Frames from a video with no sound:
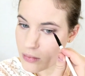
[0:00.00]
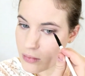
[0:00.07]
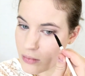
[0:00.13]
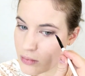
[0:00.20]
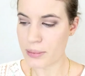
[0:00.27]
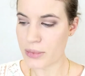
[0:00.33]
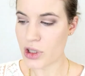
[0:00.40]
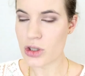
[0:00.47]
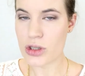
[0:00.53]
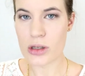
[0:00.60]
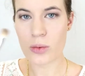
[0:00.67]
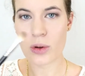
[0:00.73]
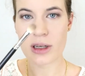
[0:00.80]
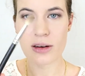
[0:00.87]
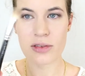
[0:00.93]
I'm using
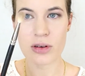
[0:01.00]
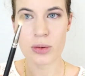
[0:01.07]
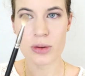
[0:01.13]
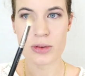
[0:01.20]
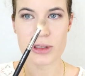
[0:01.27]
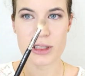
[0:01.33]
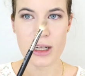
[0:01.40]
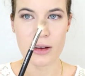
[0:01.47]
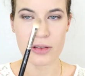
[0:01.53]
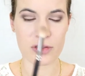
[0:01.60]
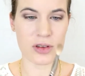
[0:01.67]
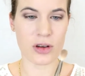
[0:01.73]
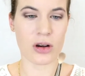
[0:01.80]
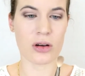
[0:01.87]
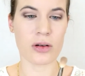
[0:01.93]
what was left
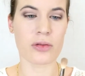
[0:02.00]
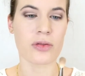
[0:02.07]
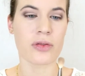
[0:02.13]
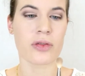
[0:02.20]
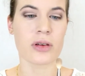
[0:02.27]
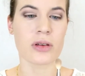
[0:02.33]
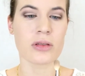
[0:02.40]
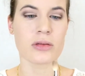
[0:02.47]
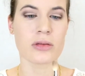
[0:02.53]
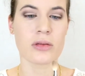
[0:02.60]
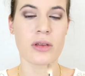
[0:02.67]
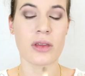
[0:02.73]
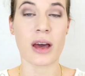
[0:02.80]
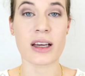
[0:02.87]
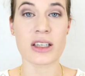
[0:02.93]
of
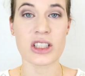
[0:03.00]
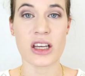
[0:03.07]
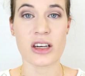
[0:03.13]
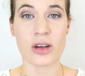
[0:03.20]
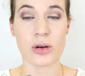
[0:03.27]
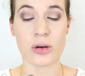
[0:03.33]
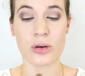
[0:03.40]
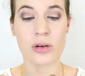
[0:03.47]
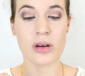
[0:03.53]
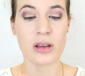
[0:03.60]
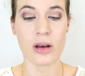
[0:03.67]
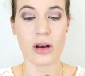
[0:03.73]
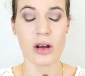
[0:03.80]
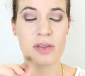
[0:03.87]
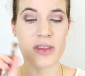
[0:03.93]
the eyeshadow
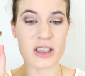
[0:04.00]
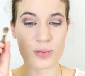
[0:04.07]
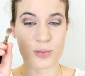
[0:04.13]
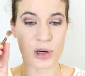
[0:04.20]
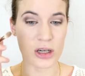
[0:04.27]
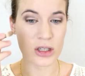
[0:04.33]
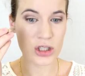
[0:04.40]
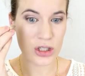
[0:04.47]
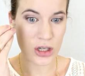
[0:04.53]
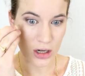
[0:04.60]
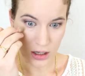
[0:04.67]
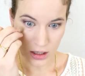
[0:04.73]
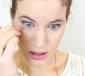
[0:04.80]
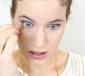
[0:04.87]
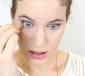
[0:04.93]
on this brush,
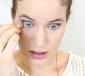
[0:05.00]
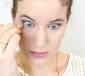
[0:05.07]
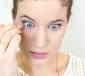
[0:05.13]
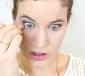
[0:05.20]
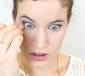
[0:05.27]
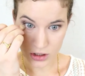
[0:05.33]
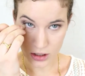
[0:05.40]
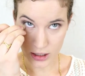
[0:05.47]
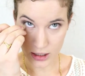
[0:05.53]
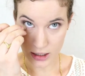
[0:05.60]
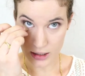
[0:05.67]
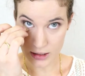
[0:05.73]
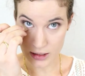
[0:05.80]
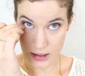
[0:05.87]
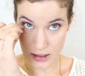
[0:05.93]
and I'm just going
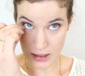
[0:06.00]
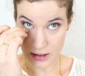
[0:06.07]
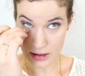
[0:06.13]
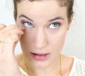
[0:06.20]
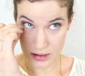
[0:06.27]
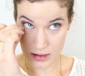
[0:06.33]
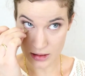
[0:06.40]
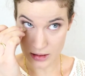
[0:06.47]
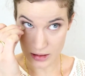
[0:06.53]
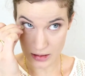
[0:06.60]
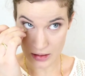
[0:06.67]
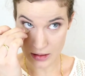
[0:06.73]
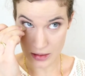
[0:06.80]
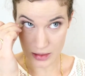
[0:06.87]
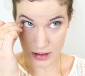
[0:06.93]
underneath
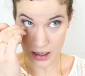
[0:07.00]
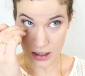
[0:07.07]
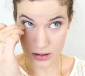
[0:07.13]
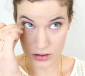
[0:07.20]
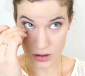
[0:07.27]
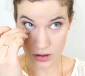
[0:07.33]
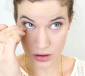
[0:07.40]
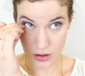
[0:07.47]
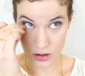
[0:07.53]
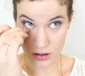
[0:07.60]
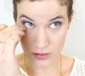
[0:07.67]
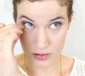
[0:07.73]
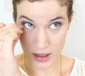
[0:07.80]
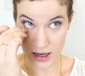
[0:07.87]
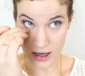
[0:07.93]
the outer third
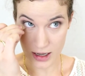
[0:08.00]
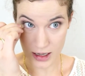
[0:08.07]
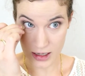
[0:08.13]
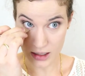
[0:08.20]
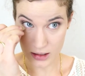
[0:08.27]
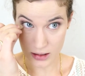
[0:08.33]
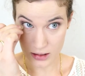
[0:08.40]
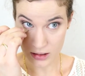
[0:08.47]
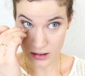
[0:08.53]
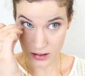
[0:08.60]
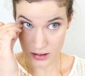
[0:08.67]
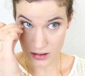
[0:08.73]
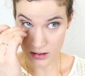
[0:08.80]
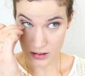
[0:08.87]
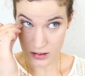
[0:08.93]
of the eye,
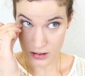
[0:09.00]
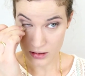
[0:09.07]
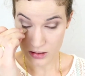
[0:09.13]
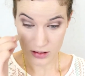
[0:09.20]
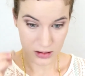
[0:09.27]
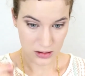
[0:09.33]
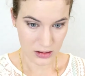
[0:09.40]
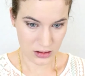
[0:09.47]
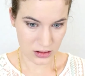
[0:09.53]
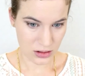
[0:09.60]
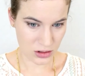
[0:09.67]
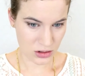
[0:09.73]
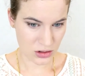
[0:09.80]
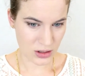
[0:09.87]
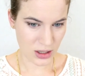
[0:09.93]

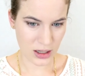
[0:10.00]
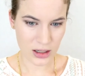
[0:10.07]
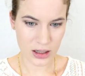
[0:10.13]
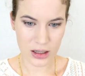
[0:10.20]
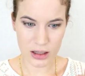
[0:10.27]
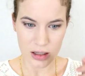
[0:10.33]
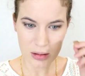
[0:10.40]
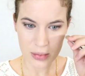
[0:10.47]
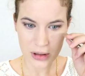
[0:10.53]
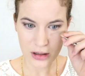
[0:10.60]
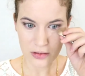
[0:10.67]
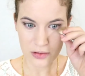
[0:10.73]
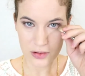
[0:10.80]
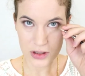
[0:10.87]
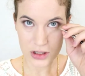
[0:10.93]
just to add a little bit
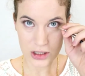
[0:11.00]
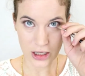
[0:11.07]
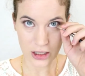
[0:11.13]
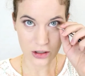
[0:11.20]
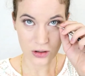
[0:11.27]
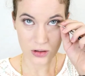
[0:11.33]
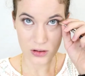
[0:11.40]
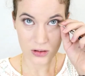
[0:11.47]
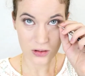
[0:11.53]
of shadow.